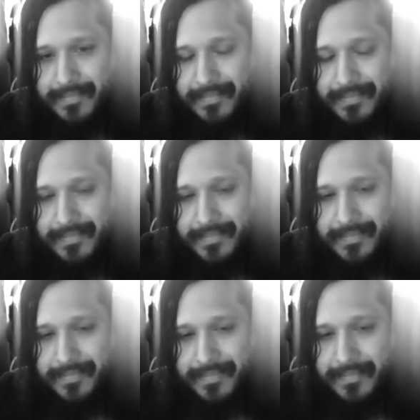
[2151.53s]

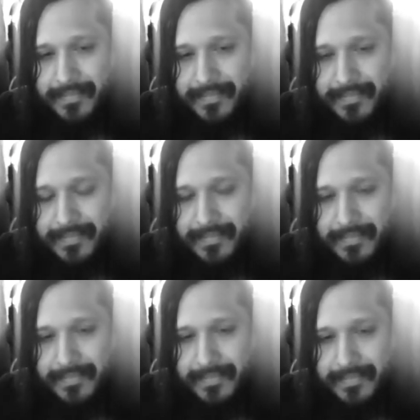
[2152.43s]

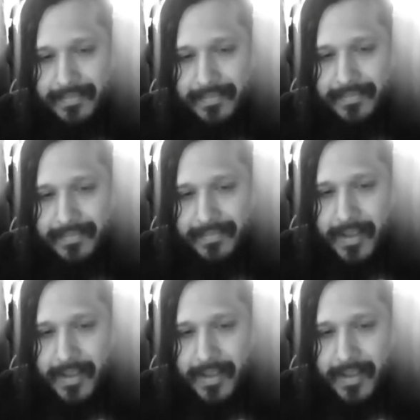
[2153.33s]
(no one is talking)